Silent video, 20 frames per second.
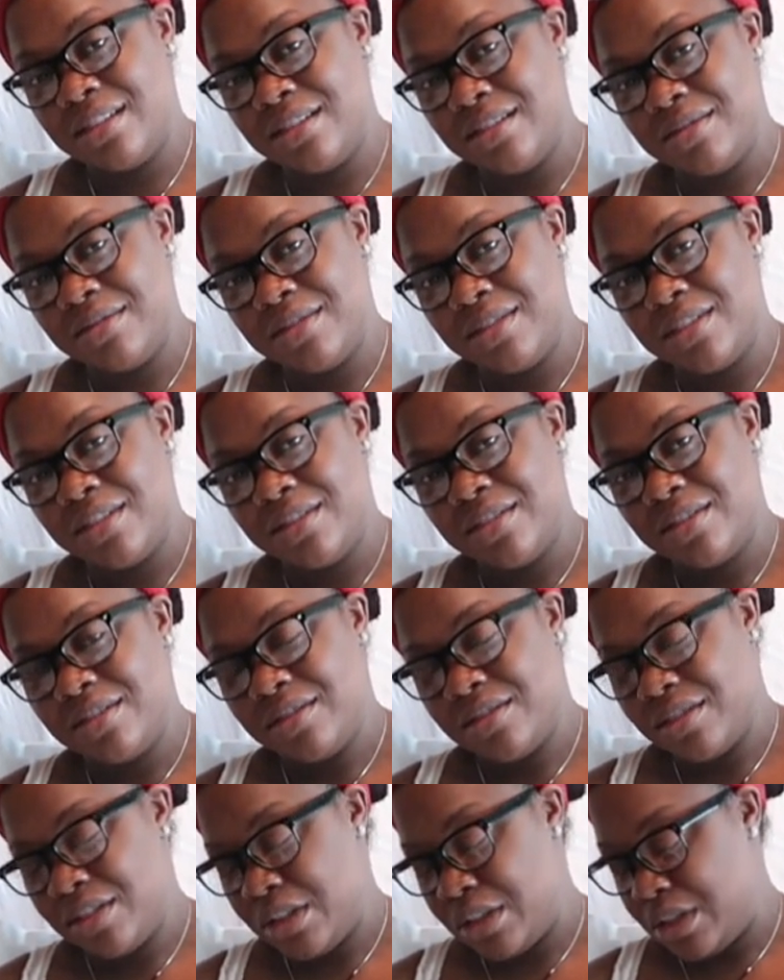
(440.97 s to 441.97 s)
Mm-hmm.
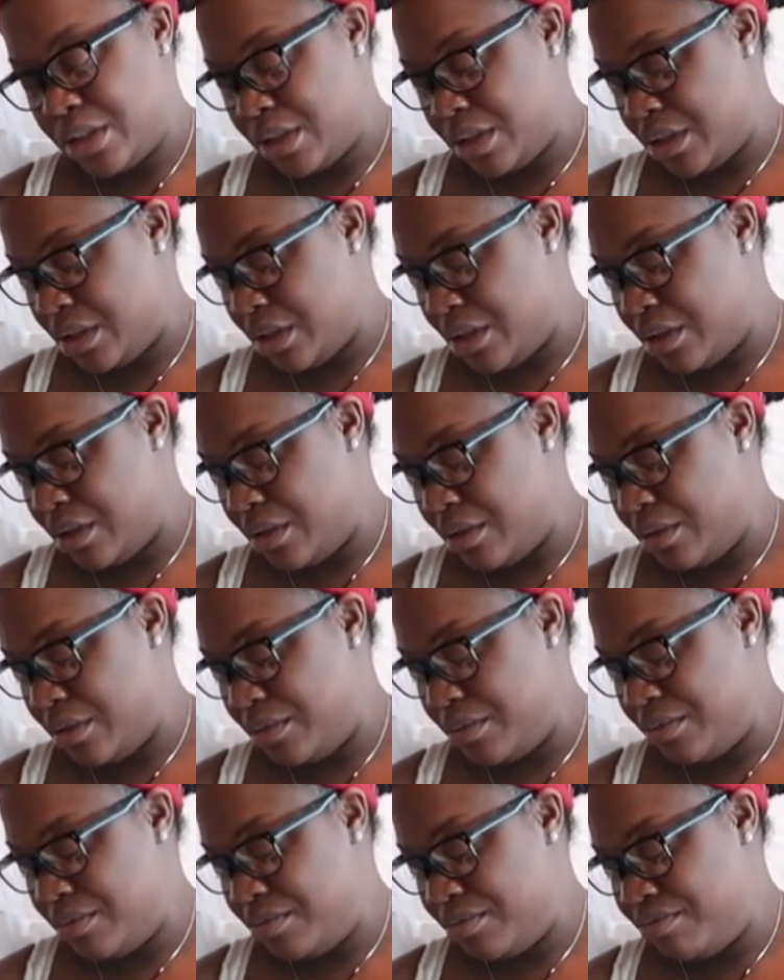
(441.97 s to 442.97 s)
So,
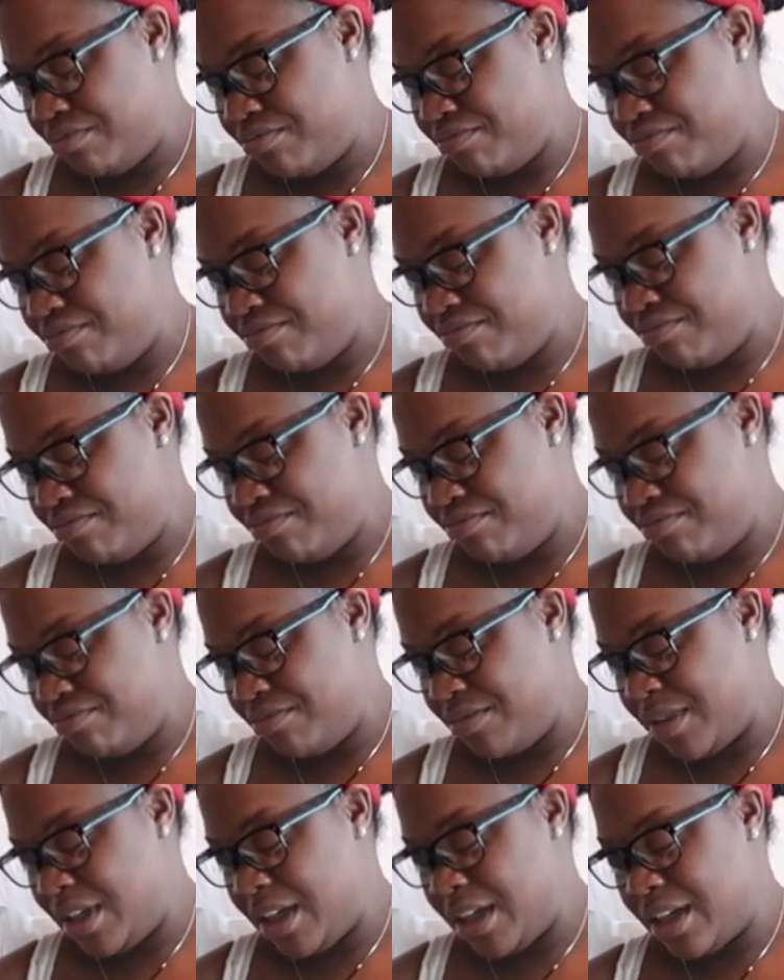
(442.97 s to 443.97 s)

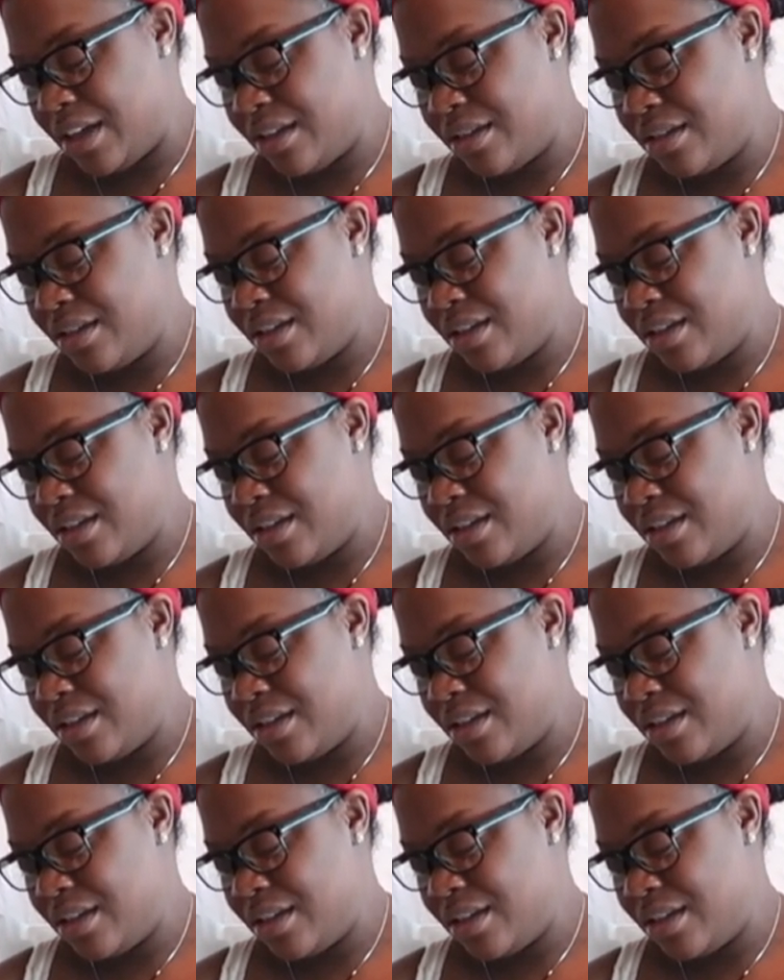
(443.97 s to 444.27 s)
yeah.